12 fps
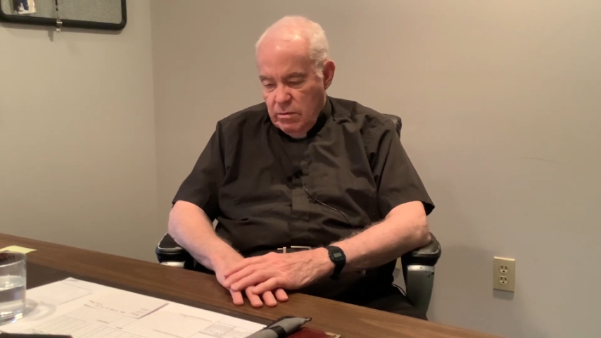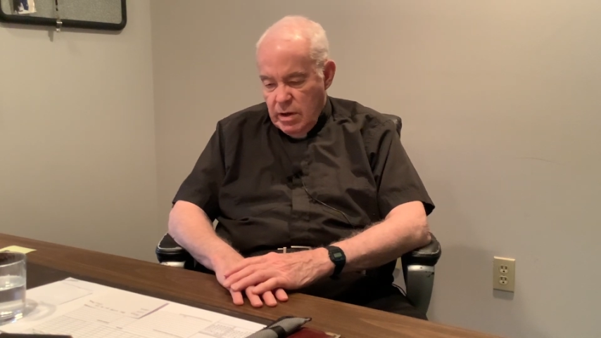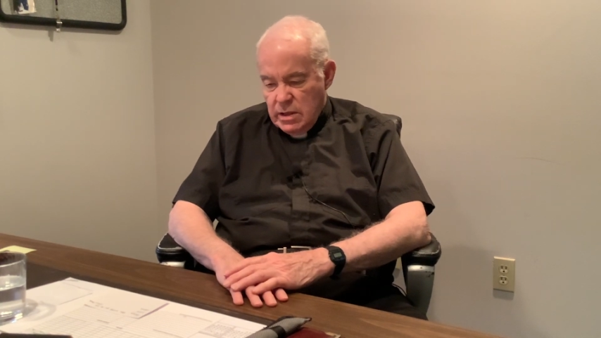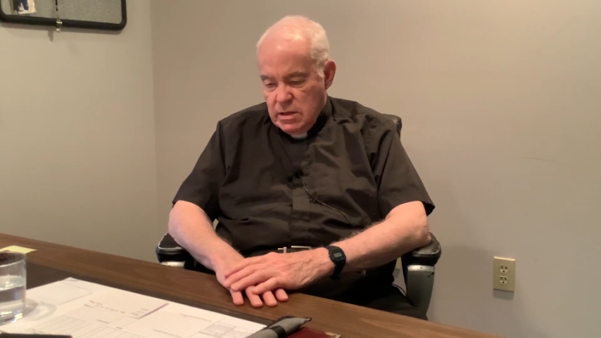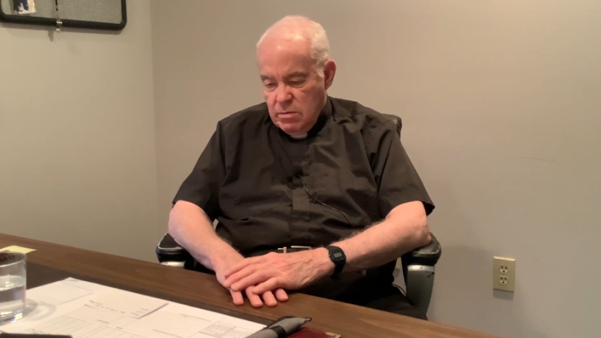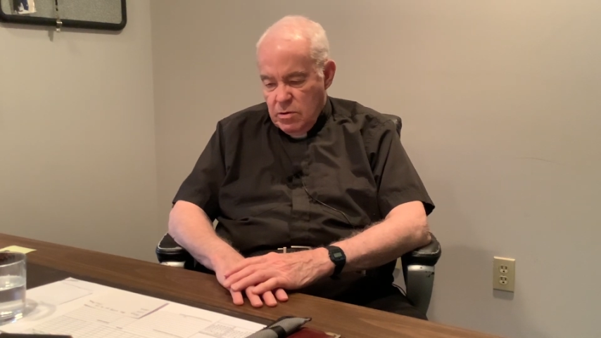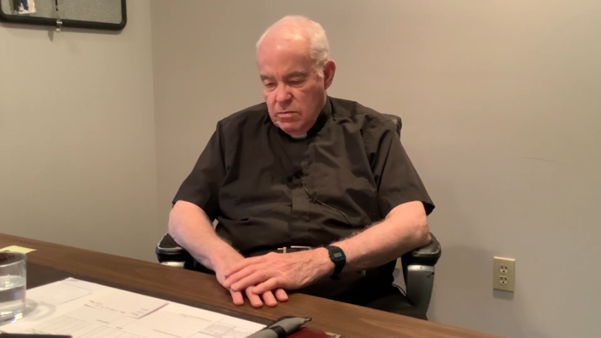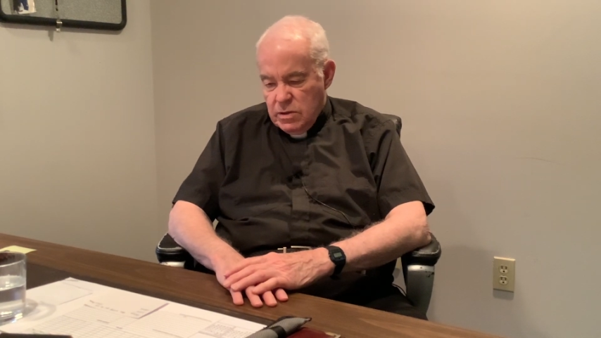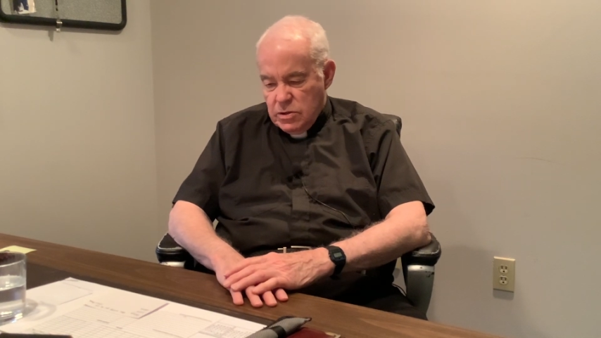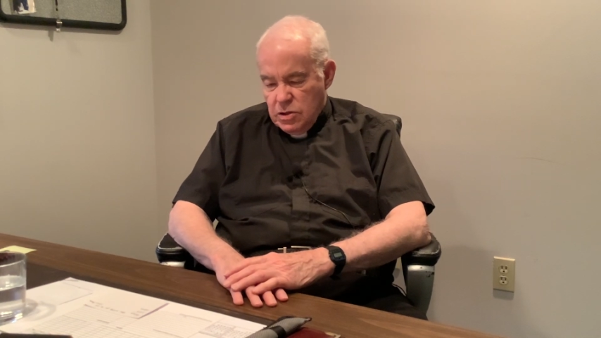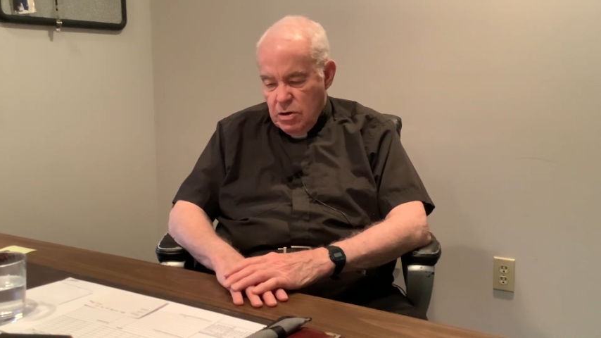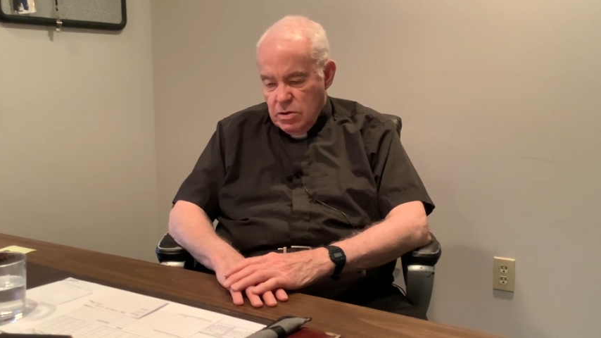Renzi moved
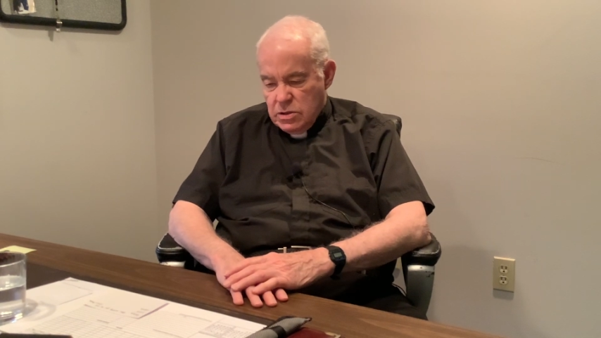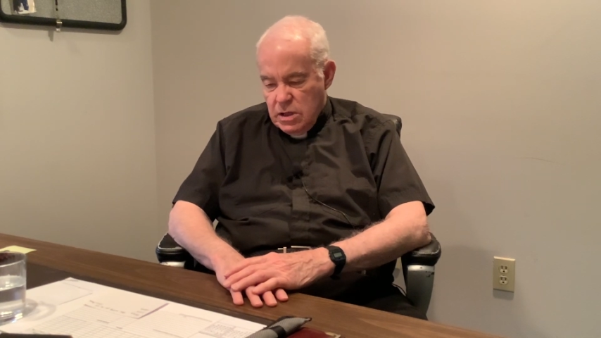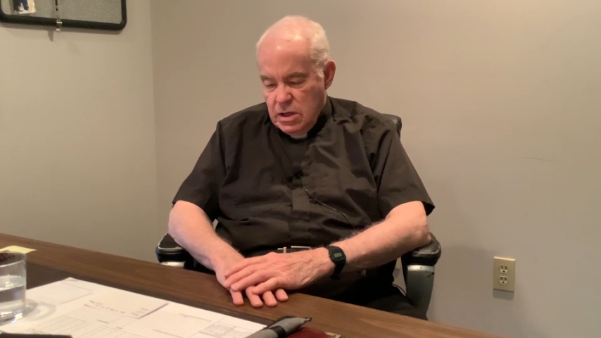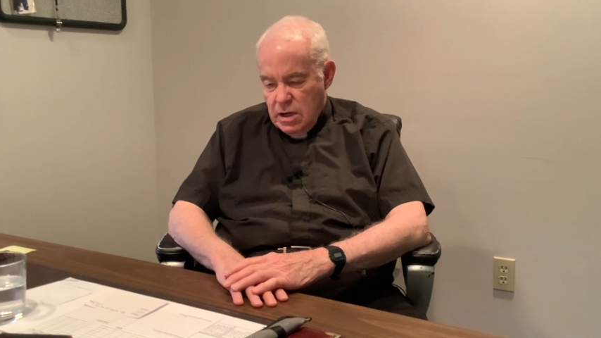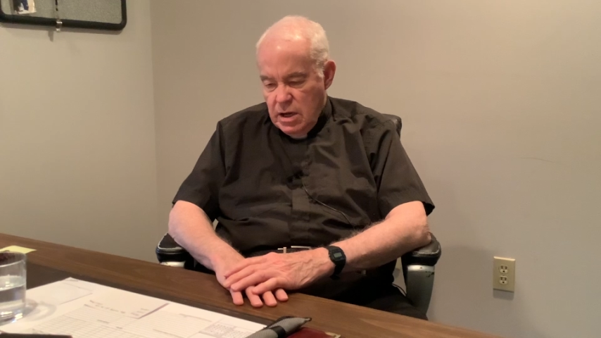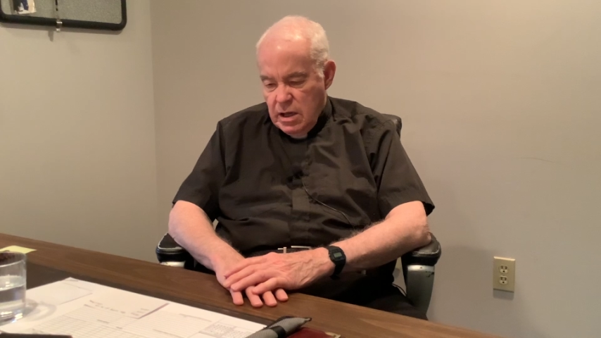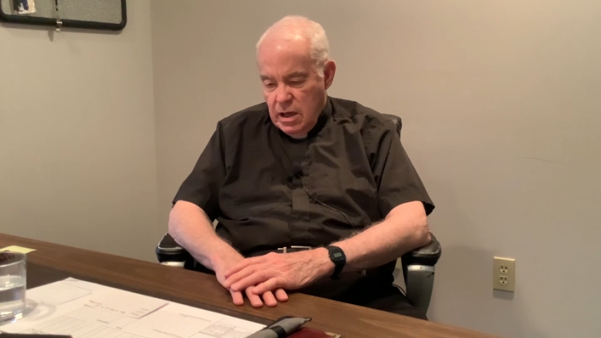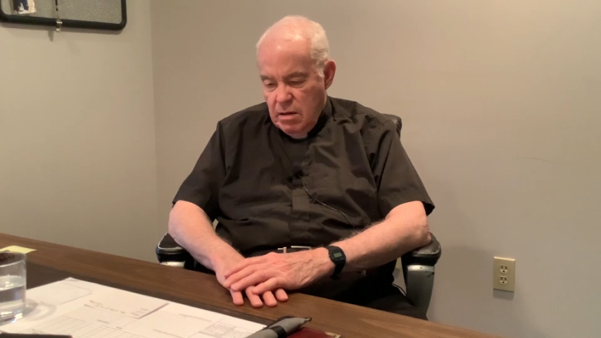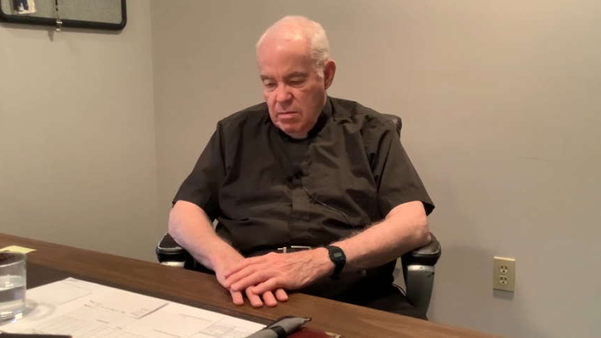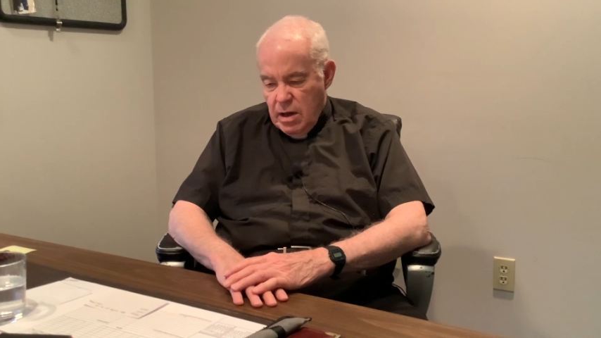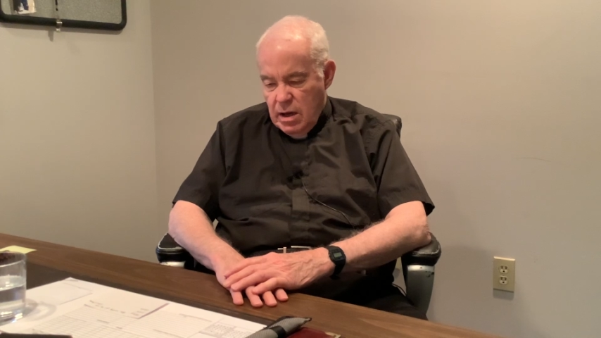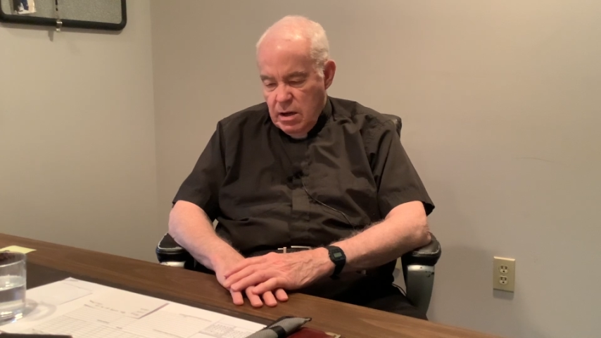to Jersey, and I
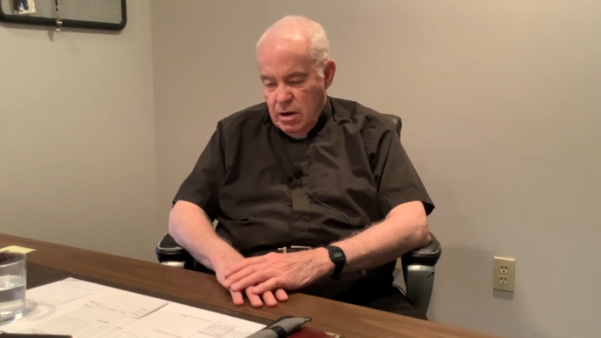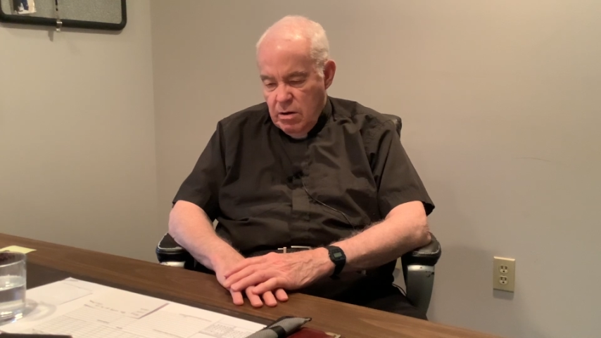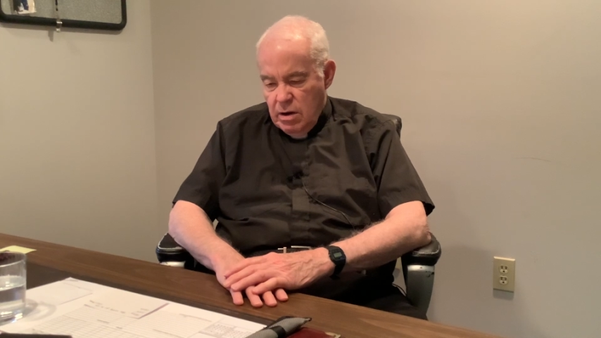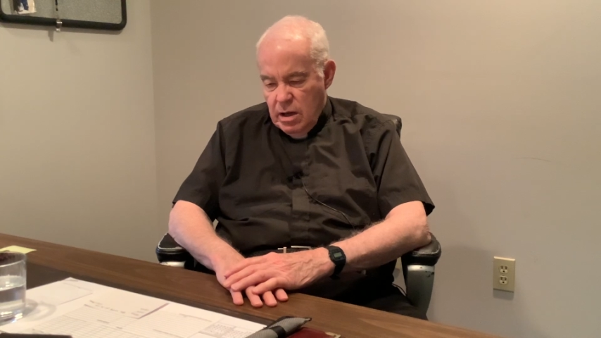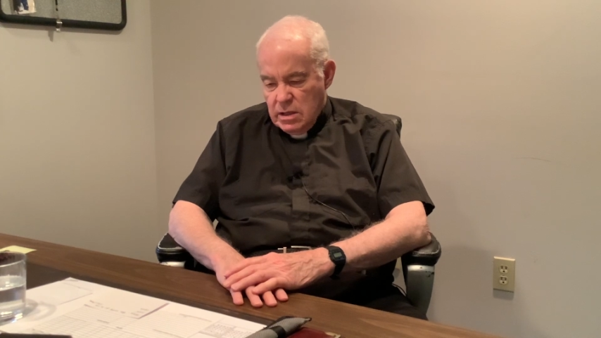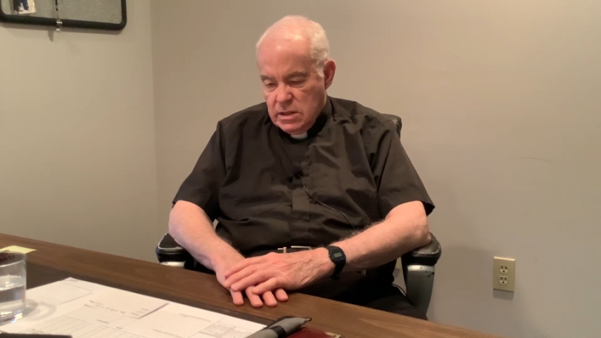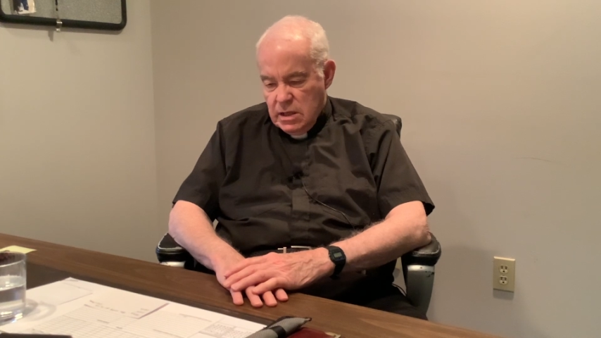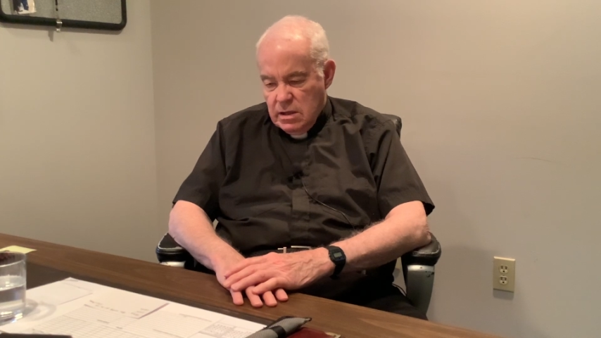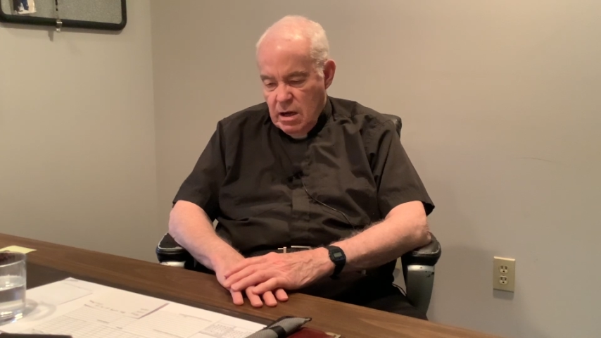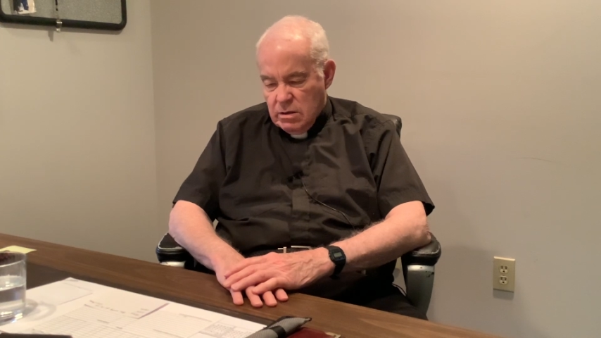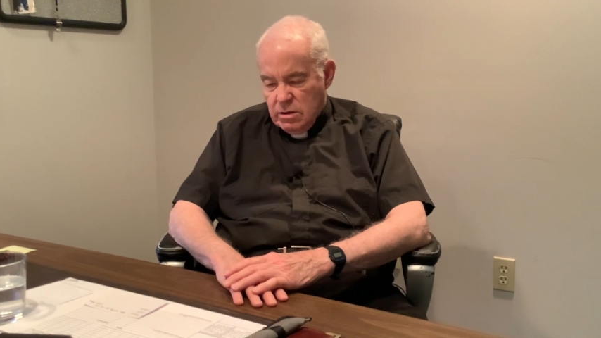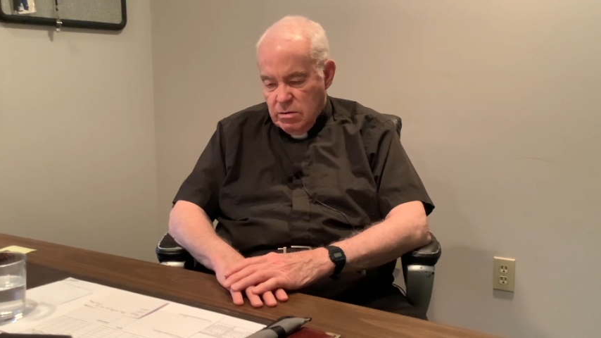came out here and I see
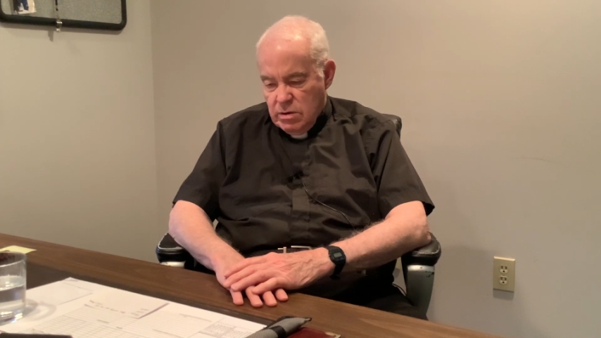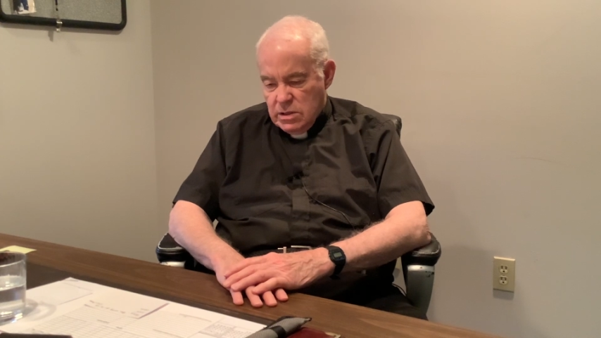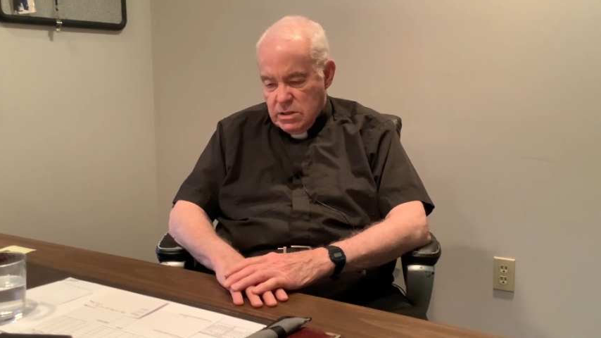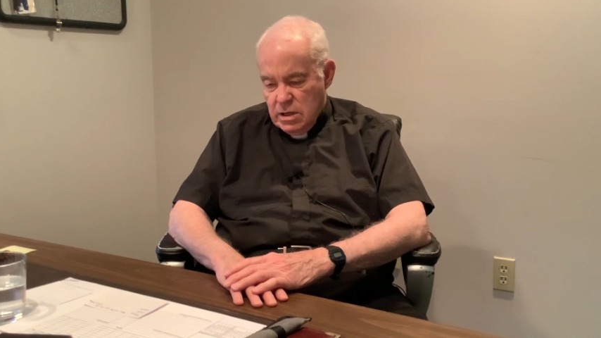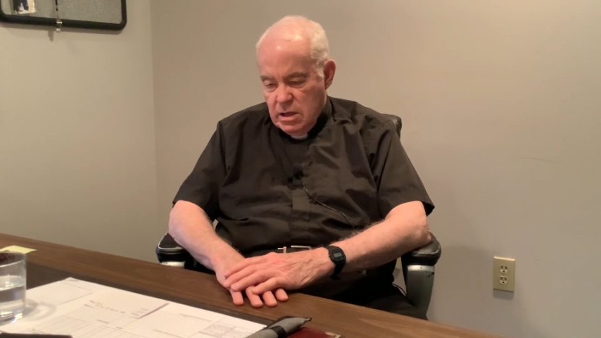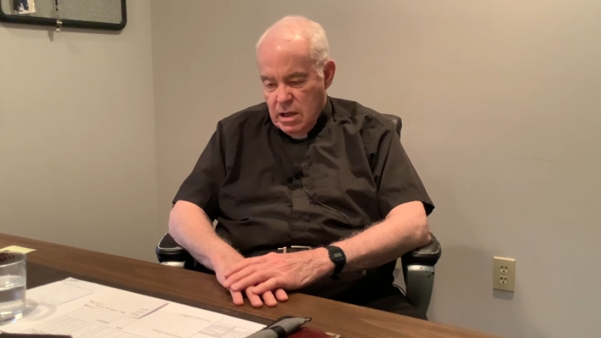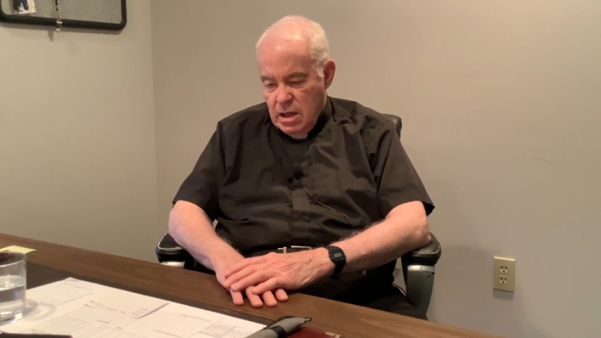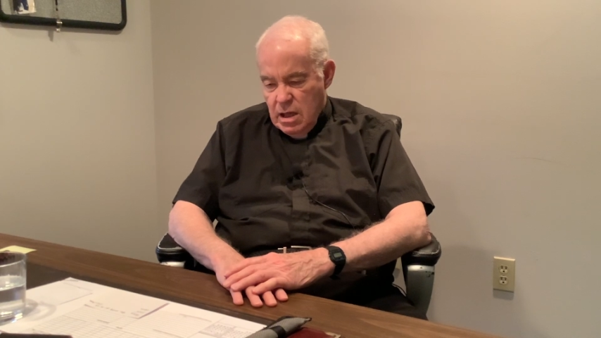Dr. Christie.